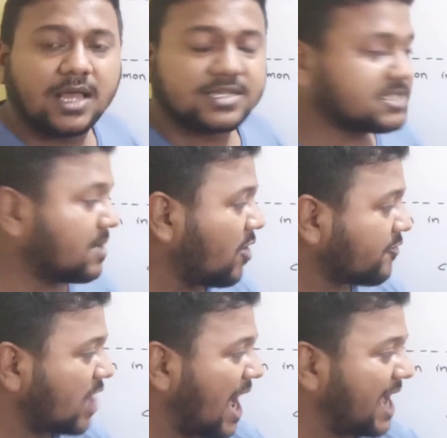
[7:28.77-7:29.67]
some
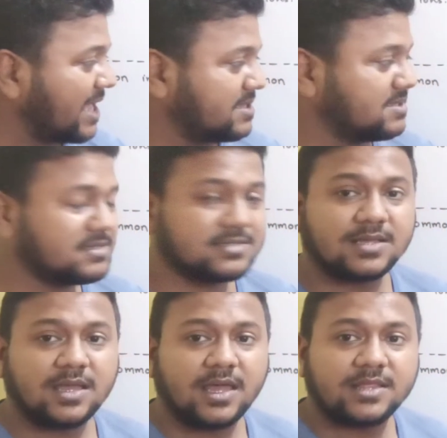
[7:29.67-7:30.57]
of the ions,
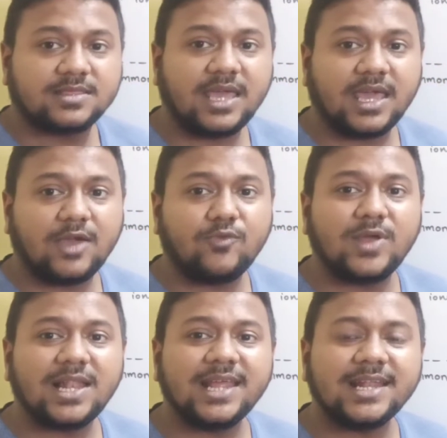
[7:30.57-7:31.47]
they
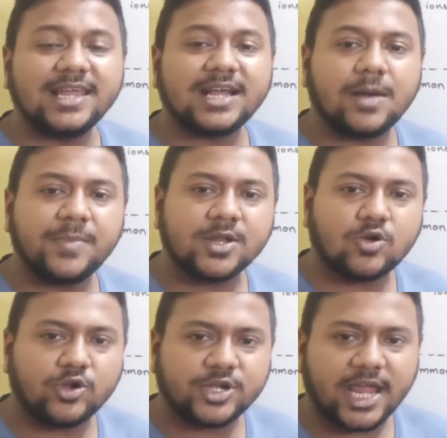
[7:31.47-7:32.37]
willingly come in
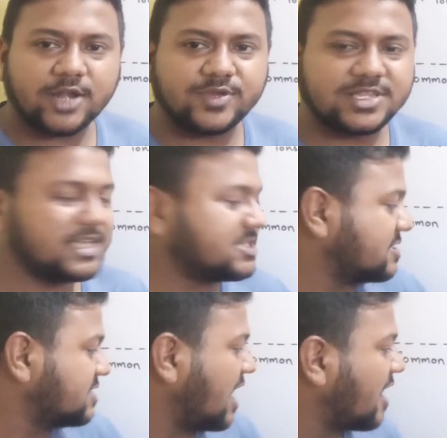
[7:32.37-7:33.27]
contact with each
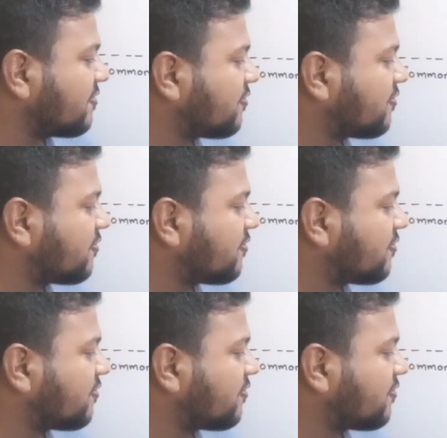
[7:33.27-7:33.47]
other and